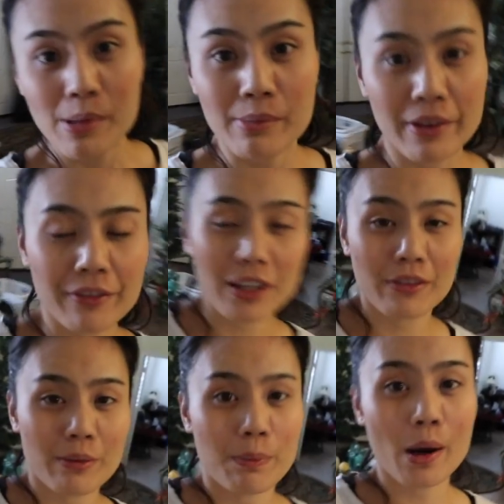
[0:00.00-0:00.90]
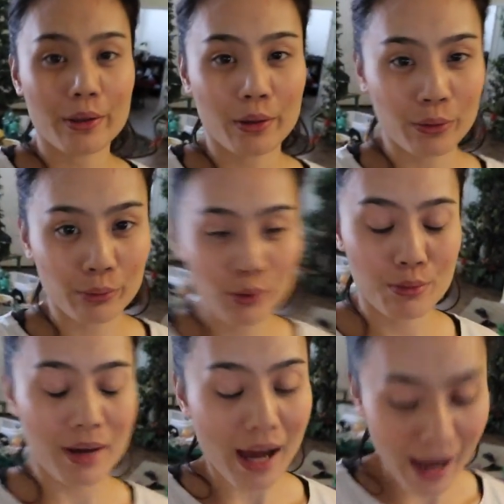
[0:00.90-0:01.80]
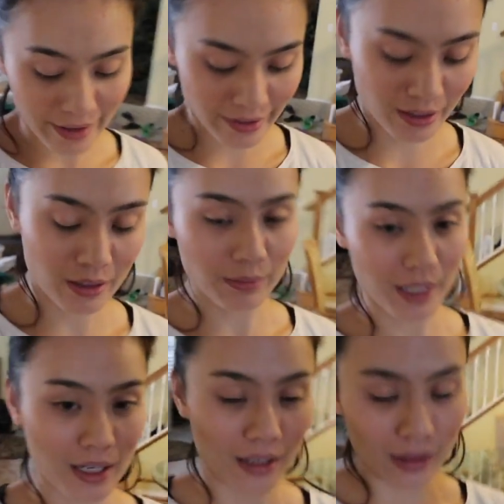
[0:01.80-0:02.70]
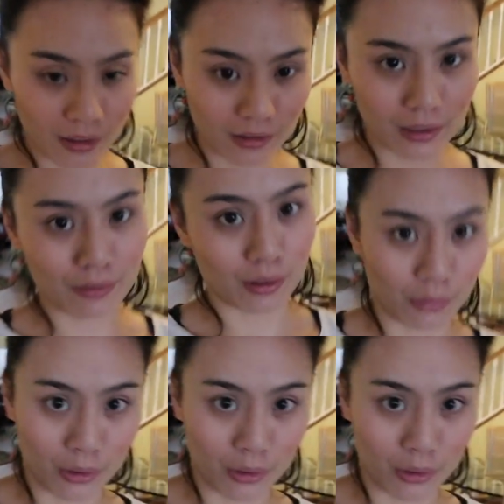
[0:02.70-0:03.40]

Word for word: But my favorite part of the room has to be the living